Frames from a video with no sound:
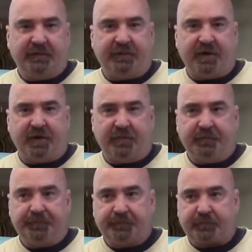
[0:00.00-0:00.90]
So
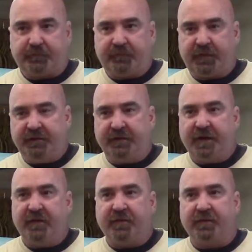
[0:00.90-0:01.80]

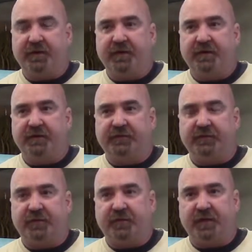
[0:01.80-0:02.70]
today what we're going to do is
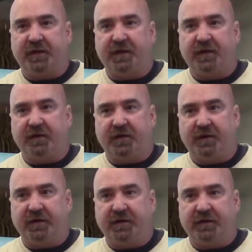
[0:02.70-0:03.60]
start working
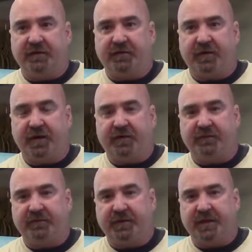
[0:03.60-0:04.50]
on the
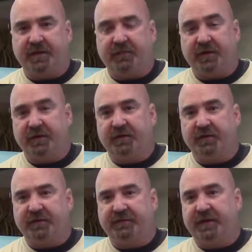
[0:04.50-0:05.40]
transom, and we're going to
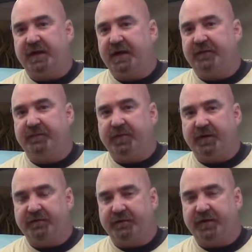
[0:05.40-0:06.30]
do a C-cast
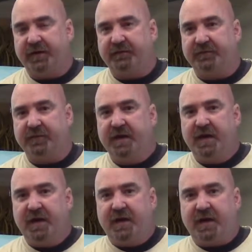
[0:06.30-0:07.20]
composite transom.
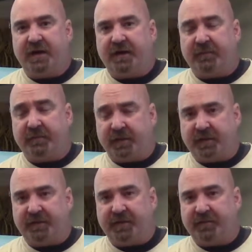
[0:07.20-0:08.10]
A
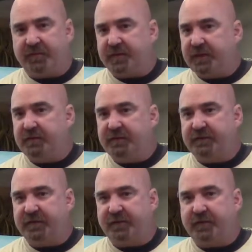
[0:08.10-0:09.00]
lot of people redo
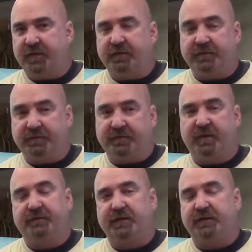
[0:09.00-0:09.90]
these out of wood, which is
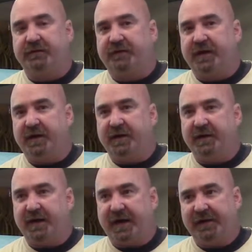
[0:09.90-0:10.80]
perfectly
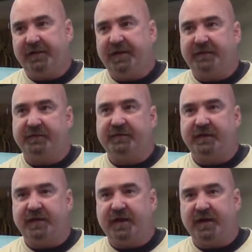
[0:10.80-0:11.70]
fine. I like the
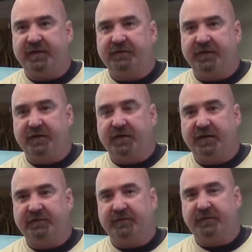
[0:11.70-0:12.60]
C-cast. It
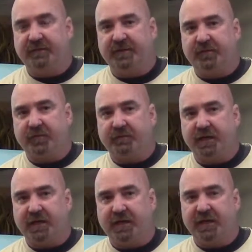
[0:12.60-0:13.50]
costs a little bit more
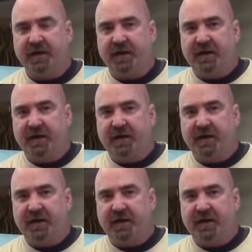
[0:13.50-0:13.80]
money.